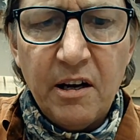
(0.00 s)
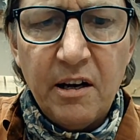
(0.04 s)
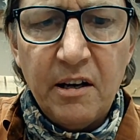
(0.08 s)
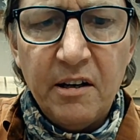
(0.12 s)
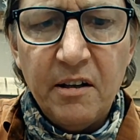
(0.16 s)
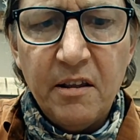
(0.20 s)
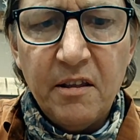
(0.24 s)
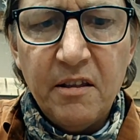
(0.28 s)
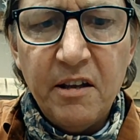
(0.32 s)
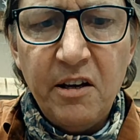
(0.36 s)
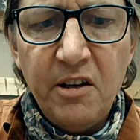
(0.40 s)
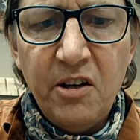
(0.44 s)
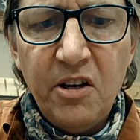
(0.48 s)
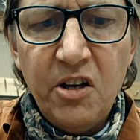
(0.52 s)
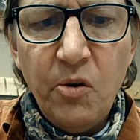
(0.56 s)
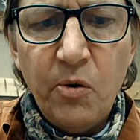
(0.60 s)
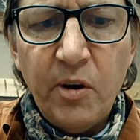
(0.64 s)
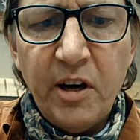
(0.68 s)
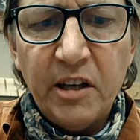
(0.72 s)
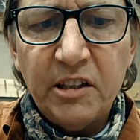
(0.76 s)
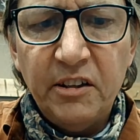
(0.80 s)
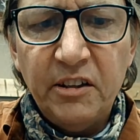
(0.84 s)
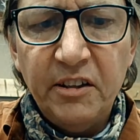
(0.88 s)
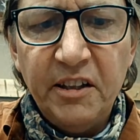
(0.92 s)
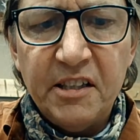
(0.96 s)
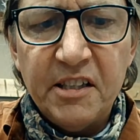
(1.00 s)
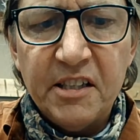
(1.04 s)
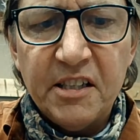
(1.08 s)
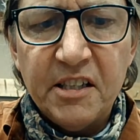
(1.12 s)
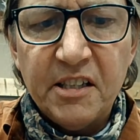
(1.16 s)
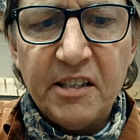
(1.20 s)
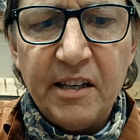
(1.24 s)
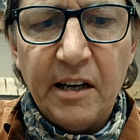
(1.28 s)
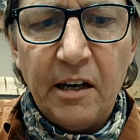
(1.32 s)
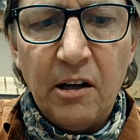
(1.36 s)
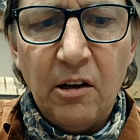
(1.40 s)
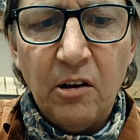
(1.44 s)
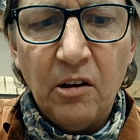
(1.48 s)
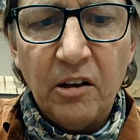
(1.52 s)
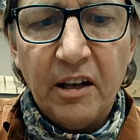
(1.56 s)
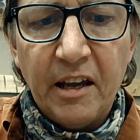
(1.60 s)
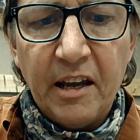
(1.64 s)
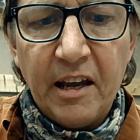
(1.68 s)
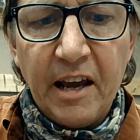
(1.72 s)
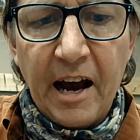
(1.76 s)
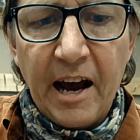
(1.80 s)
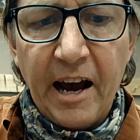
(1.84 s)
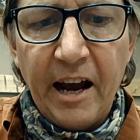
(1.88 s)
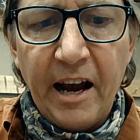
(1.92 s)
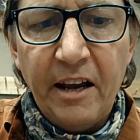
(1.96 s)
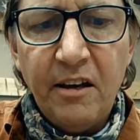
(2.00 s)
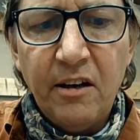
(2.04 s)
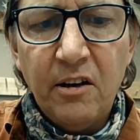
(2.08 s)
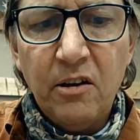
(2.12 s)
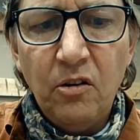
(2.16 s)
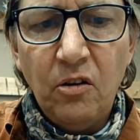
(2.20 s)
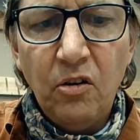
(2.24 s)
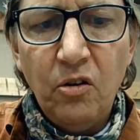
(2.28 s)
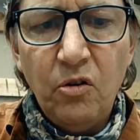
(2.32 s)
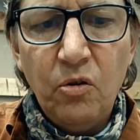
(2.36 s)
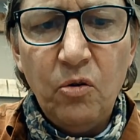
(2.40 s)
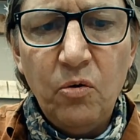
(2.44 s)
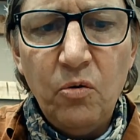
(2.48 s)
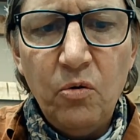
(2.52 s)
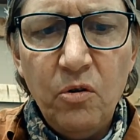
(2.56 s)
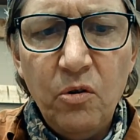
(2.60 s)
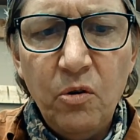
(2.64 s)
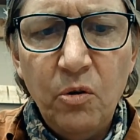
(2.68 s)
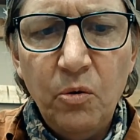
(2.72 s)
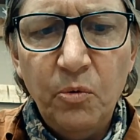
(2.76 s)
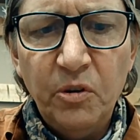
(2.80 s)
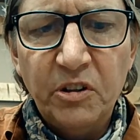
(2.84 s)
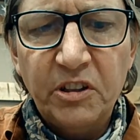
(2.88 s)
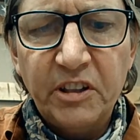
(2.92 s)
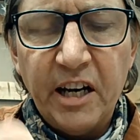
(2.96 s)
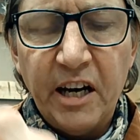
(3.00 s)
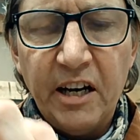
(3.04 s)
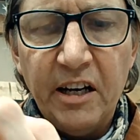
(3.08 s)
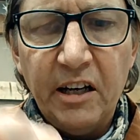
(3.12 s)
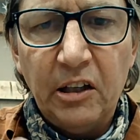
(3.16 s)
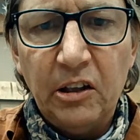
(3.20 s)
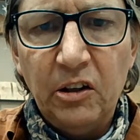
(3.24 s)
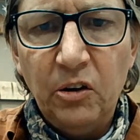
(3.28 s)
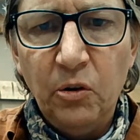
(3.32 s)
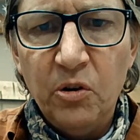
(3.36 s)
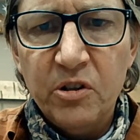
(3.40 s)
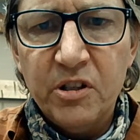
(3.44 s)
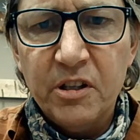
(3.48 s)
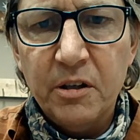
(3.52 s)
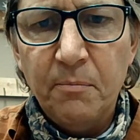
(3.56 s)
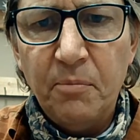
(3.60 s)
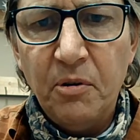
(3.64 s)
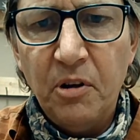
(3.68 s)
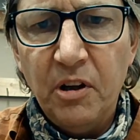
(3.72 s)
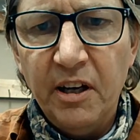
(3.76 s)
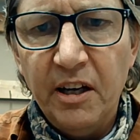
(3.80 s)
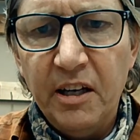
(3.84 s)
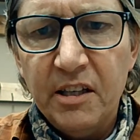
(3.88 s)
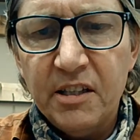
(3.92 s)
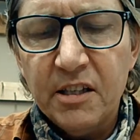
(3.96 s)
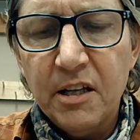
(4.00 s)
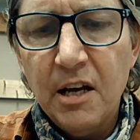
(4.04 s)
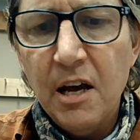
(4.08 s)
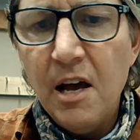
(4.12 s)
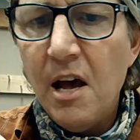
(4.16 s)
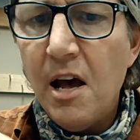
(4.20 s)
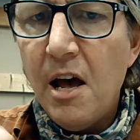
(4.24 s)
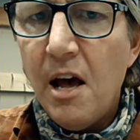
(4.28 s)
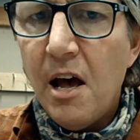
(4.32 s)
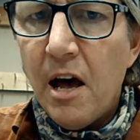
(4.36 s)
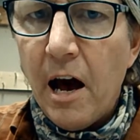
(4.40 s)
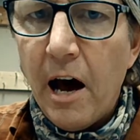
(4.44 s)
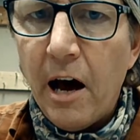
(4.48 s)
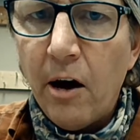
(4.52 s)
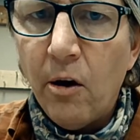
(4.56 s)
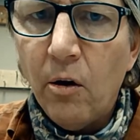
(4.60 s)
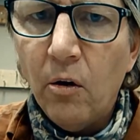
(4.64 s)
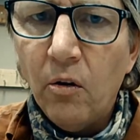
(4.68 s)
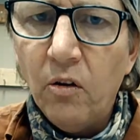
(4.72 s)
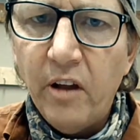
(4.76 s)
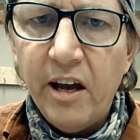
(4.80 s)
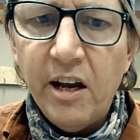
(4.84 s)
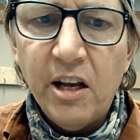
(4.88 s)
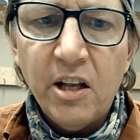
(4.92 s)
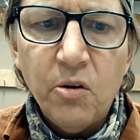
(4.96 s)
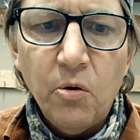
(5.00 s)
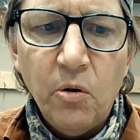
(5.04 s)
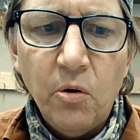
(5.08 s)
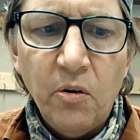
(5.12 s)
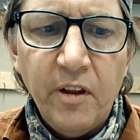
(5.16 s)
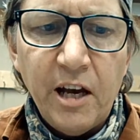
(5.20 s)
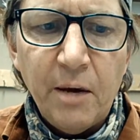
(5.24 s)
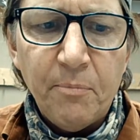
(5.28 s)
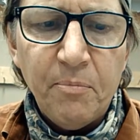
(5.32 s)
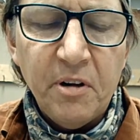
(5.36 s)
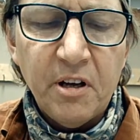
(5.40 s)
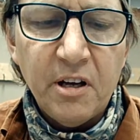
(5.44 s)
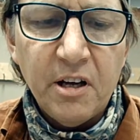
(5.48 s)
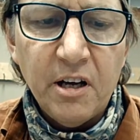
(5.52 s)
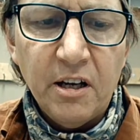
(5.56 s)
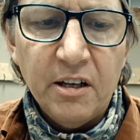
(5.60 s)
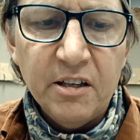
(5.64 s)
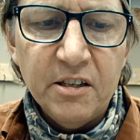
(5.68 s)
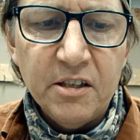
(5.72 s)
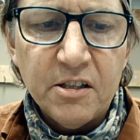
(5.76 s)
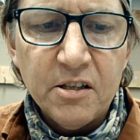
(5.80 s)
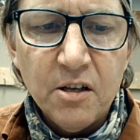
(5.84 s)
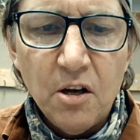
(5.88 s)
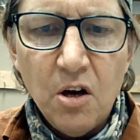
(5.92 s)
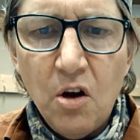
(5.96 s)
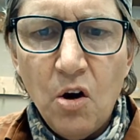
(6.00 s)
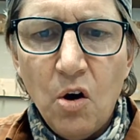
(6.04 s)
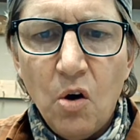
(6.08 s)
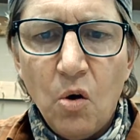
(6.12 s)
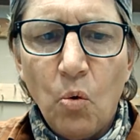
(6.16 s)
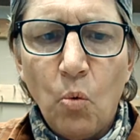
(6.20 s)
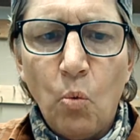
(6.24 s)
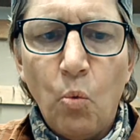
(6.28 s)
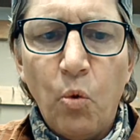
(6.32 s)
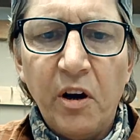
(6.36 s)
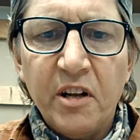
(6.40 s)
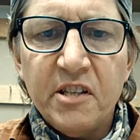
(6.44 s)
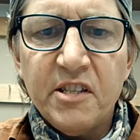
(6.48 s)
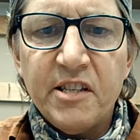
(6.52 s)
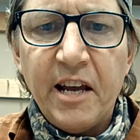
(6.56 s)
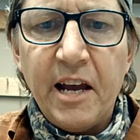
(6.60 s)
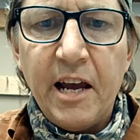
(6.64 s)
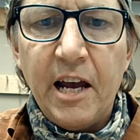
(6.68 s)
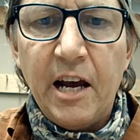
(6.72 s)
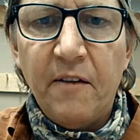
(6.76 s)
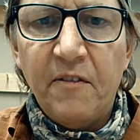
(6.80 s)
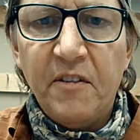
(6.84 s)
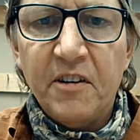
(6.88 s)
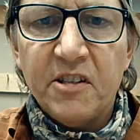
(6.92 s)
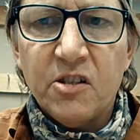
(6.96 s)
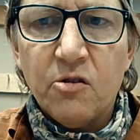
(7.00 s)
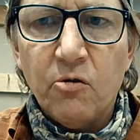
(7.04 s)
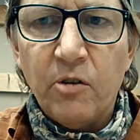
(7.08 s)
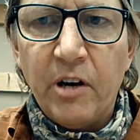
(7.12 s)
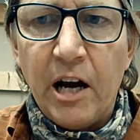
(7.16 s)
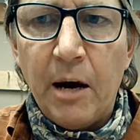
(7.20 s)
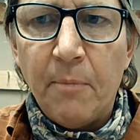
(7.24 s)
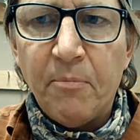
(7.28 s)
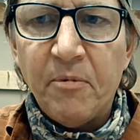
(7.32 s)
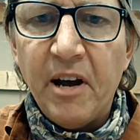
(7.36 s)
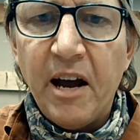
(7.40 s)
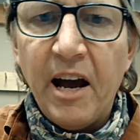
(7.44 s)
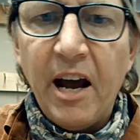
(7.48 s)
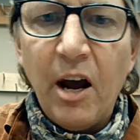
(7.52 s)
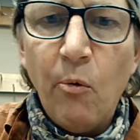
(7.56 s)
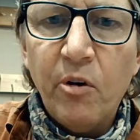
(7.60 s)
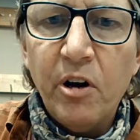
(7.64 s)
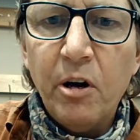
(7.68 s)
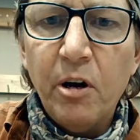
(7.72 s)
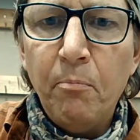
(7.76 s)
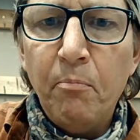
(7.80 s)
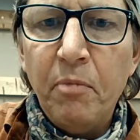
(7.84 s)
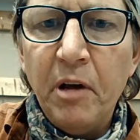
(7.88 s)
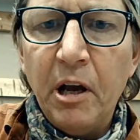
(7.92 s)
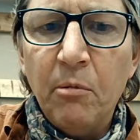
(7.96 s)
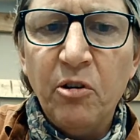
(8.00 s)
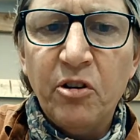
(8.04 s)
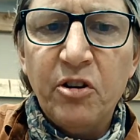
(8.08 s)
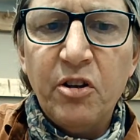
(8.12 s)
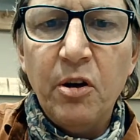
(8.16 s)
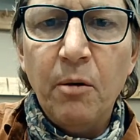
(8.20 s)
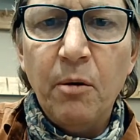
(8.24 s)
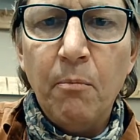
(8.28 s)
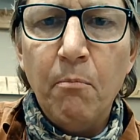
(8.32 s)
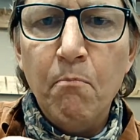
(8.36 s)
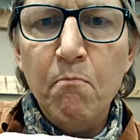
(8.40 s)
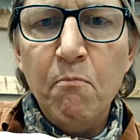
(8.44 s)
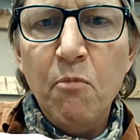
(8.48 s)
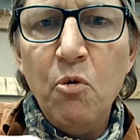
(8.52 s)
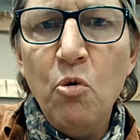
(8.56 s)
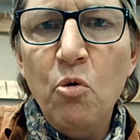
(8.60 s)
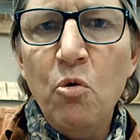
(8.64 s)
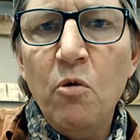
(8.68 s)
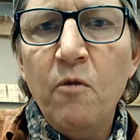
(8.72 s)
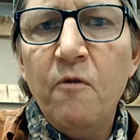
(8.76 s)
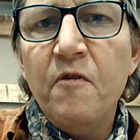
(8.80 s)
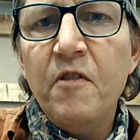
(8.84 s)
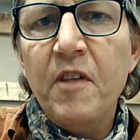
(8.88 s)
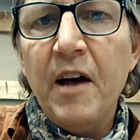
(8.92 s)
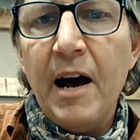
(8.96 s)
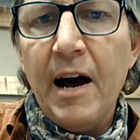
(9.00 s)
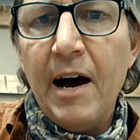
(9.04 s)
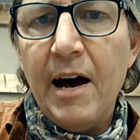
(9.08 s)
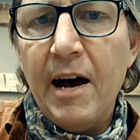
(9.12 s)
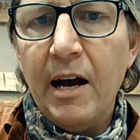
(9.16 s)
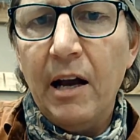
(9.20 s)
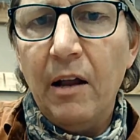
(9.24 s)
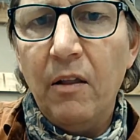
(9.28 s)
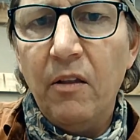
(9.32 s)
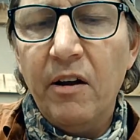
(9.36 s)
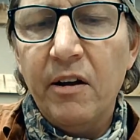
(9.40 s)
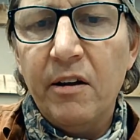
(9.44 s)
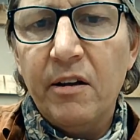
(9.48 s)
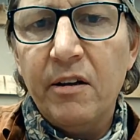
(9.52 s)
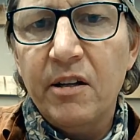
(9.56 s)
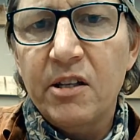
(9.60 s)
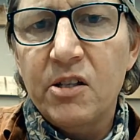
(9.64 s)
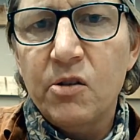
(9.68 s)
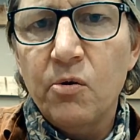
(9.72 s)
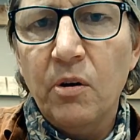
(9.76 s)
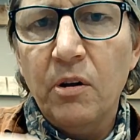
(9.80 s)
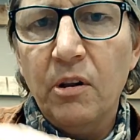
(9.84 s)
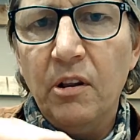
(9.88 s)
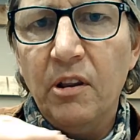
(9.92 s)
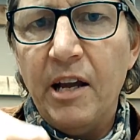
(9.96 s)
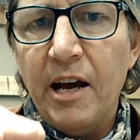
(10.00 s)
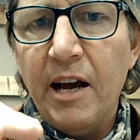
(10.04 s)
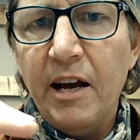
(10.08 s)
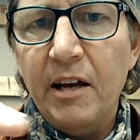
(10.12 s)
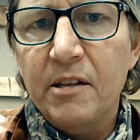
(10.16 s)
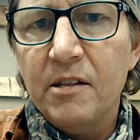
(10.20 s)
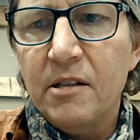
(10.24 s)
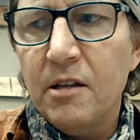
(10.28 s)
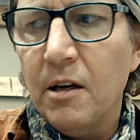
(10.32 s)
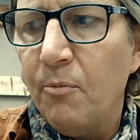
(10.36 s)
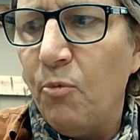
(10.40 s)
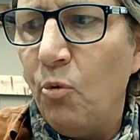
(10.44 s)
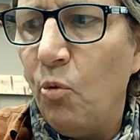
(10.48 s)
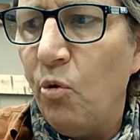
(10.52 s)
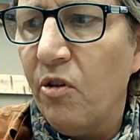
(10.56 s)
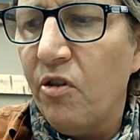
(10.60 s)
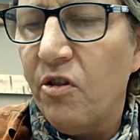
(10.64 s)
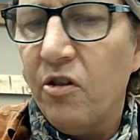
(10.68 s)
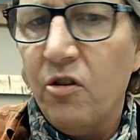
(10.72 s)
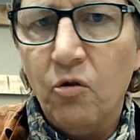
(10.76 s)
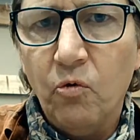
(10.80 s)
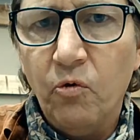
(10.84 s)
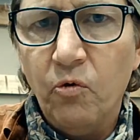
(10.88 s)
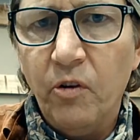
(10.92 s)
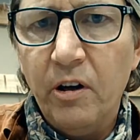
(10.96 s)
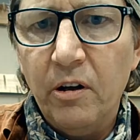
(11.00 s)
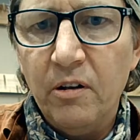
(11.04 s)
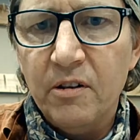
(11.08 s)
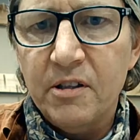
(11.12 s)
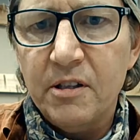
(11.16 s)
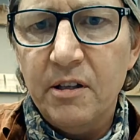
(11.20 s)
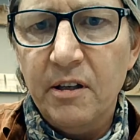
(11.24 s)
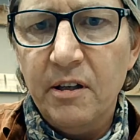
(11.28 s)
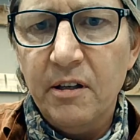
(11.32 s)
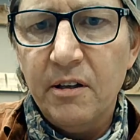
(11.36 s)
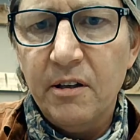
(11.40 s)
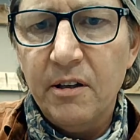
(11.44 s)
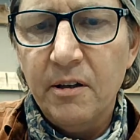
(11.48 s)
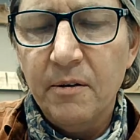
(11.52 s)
They do actually sell guide glue, which kind of glues it in place. I don't like doing that because once I have this wrapped, I want to be able to move the eyelet so it lines up with the reel seat.